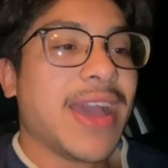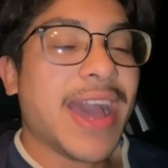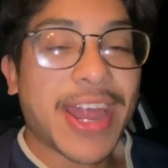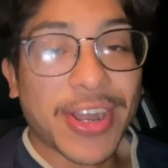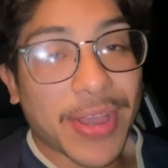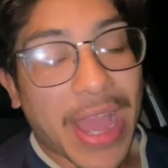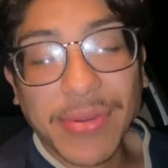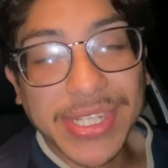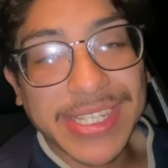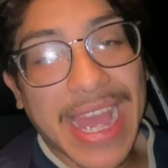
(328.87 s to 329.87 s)
I don't know. I
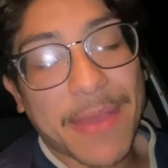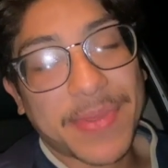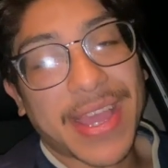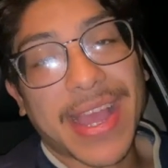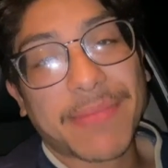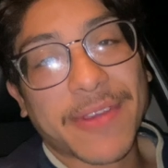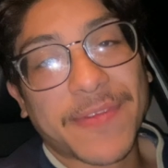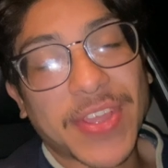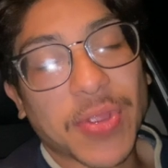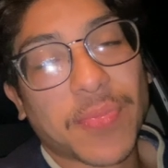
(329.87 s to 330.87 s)
was just happy I got my
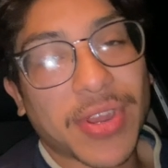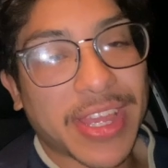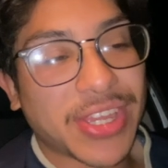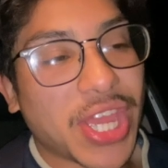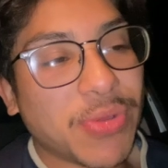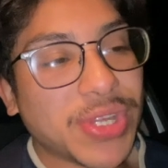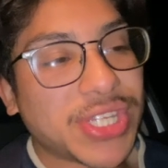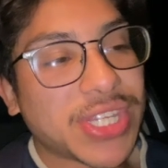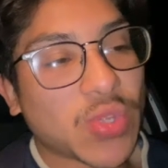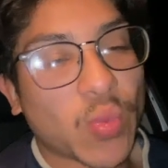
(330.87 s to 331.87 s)
fingerboard. It, it was
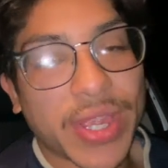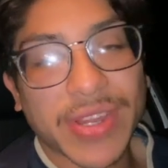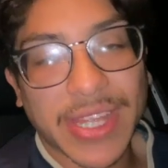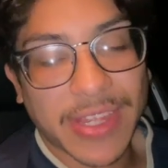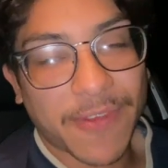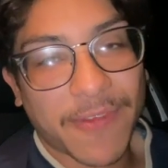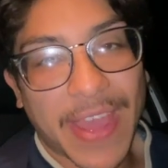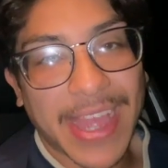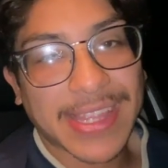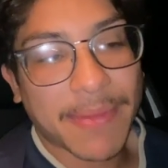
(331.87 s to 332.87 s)
just weird that the
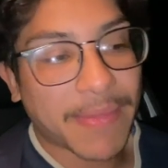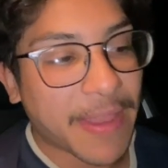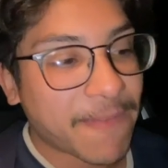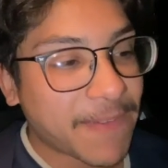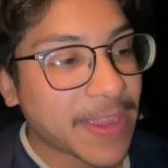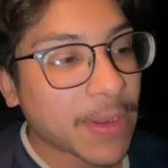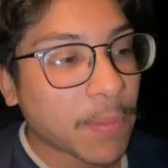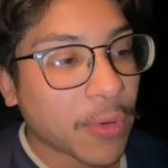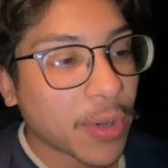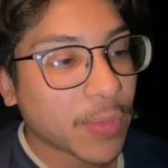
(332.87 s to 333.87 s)
fact that my
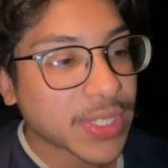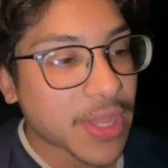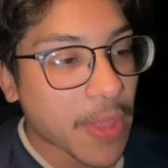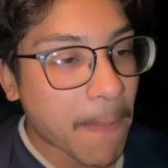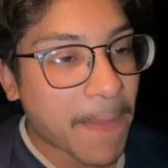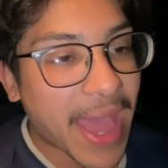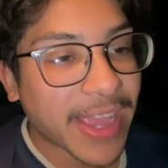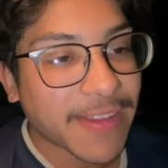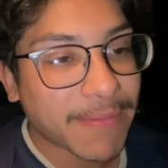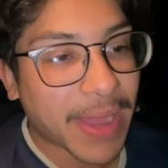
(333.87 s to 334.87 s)
fingerboard was on the
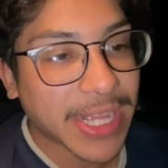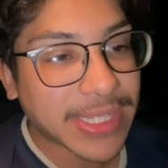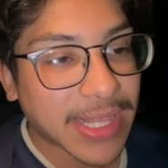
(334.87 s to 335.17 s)
back of my.